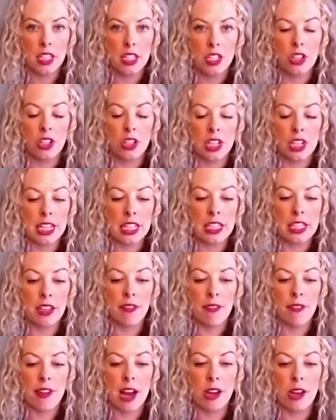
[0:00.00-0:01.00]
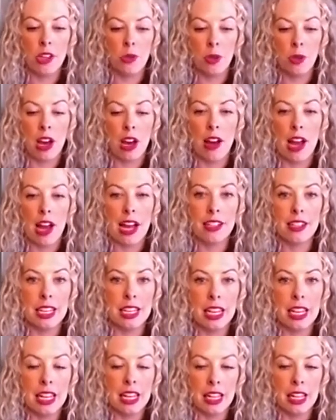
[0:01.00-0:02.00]
You're going to give value without
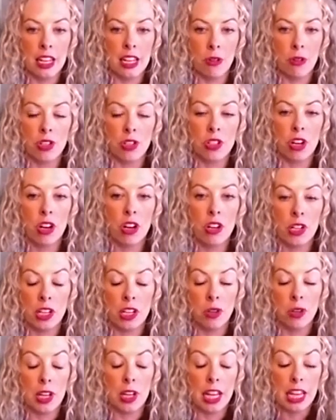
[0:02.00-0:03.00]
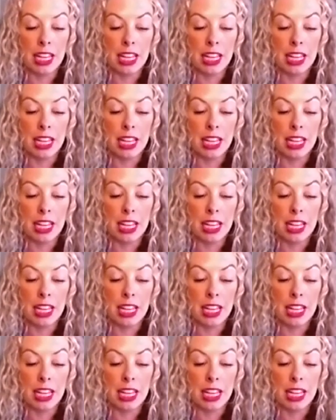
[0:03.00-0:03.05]
asking anything in return.